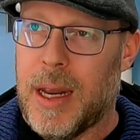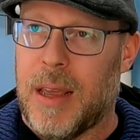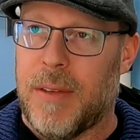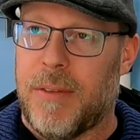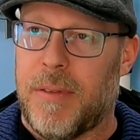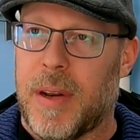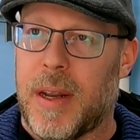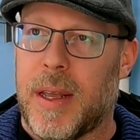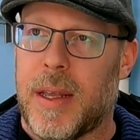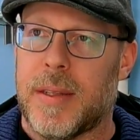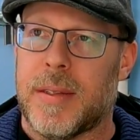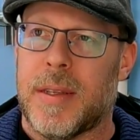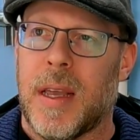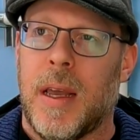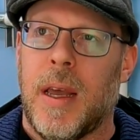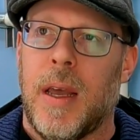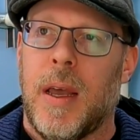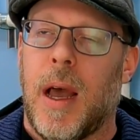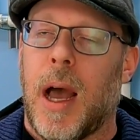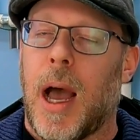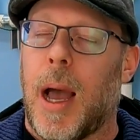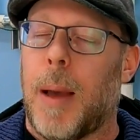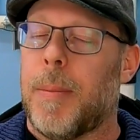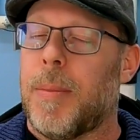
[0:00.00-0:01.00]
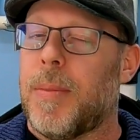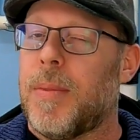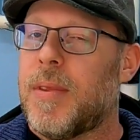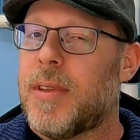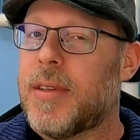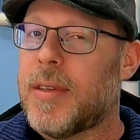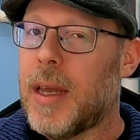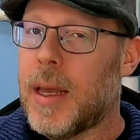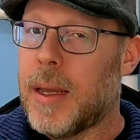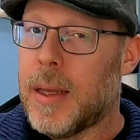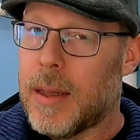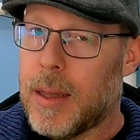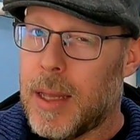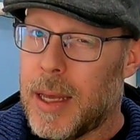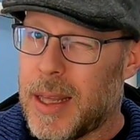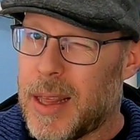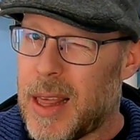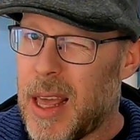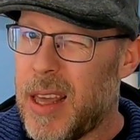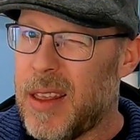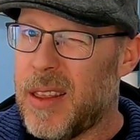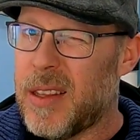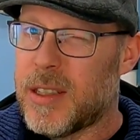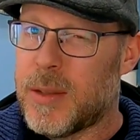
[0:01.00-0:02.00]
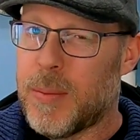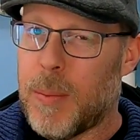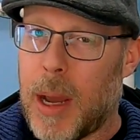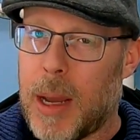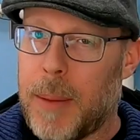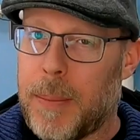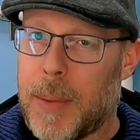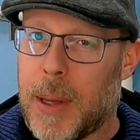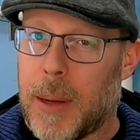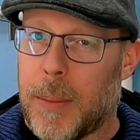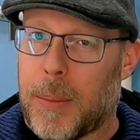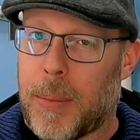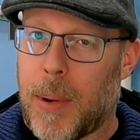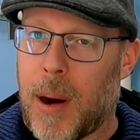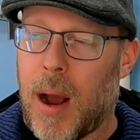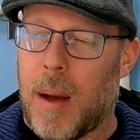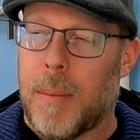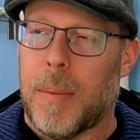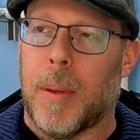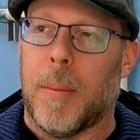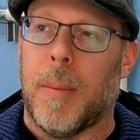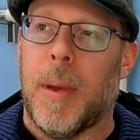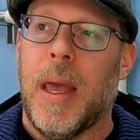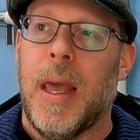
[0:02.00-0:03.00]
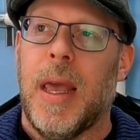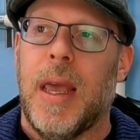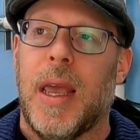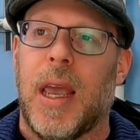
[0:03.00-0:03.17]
If it is, I'm saying like, hey, this might be a problem.